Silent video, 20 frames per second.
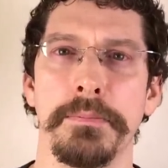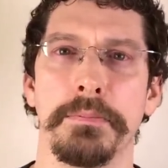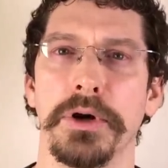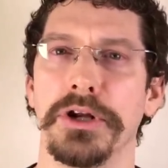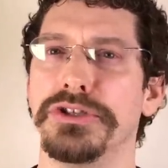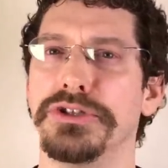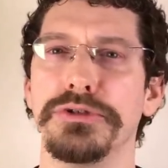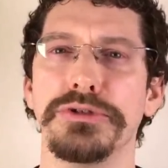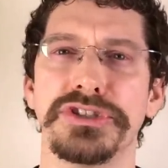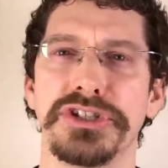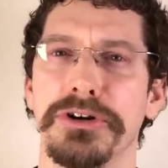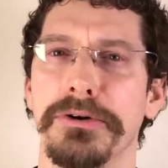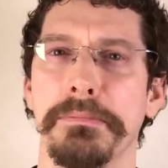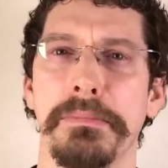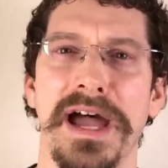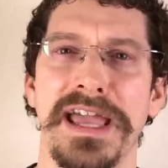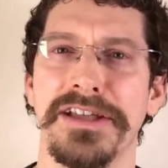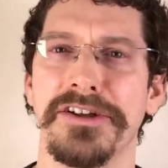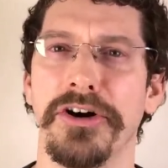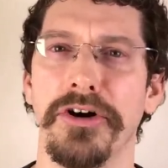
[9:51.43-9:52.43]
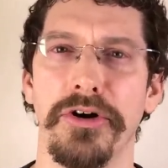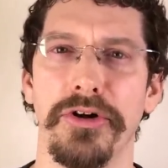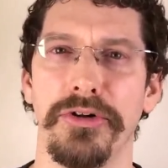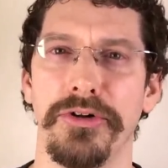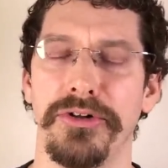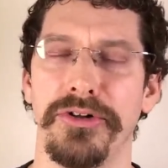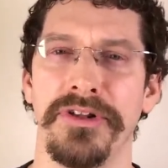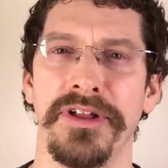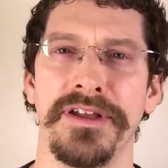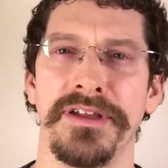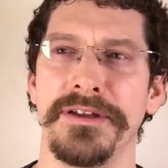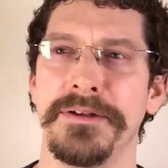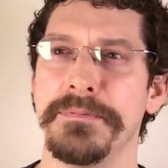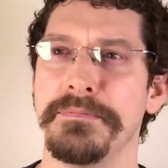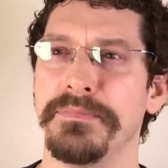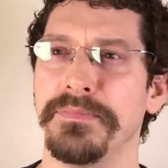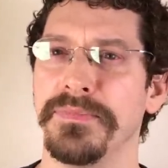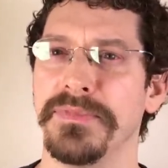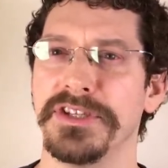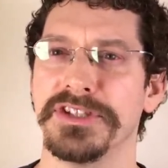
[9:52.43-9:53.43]
producer Michael
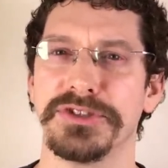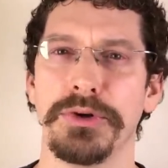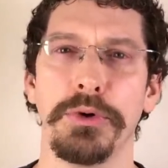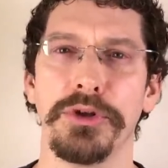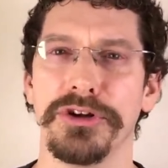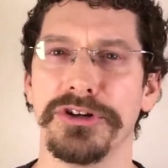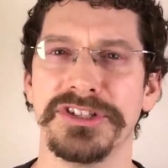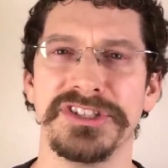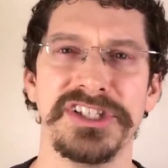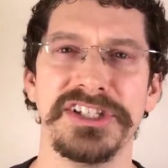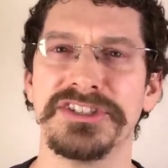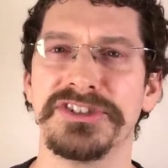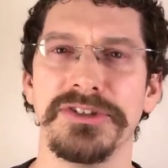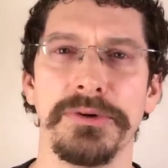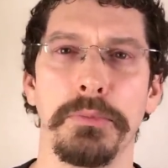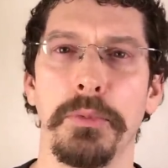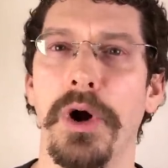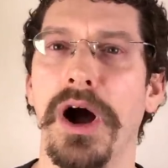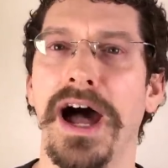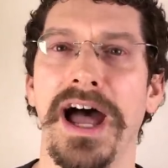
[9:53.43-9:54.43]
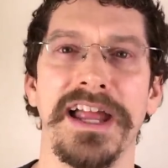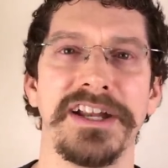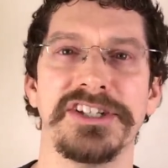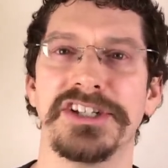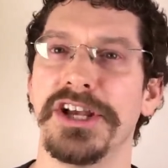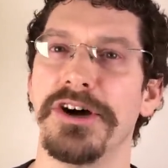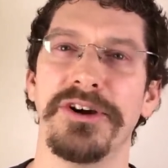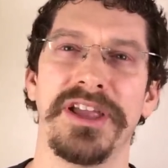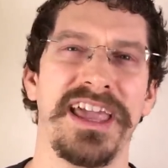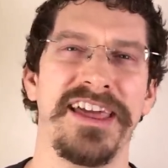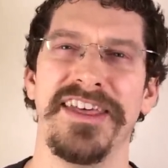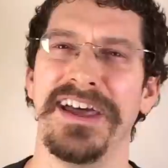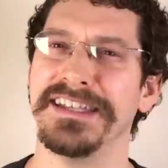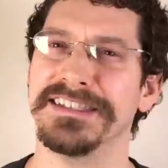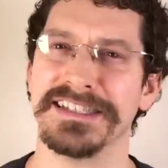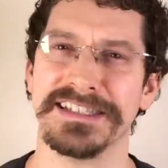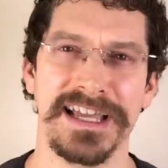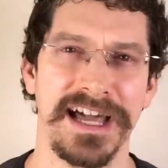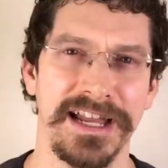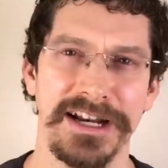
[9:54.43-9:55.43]
solar system watch, okay,
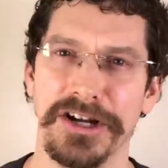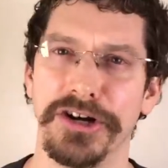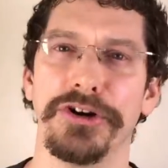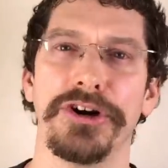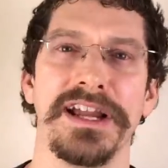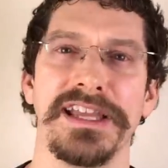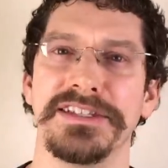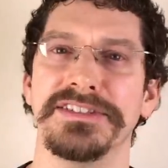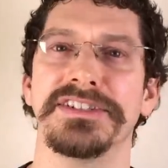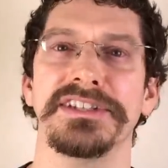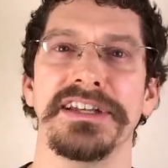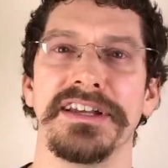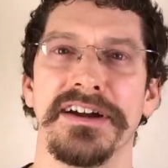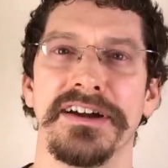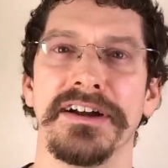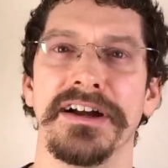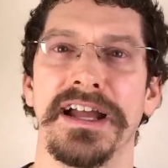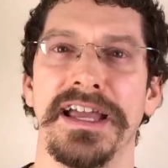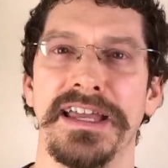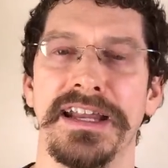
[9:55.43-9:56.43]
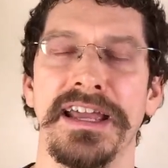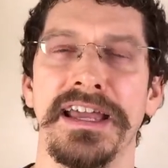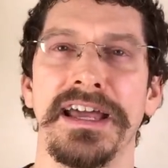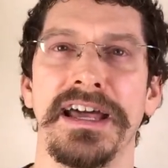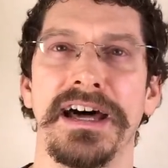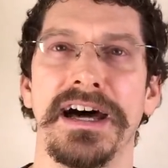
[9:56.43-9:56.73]
that's kind of crazy, all right?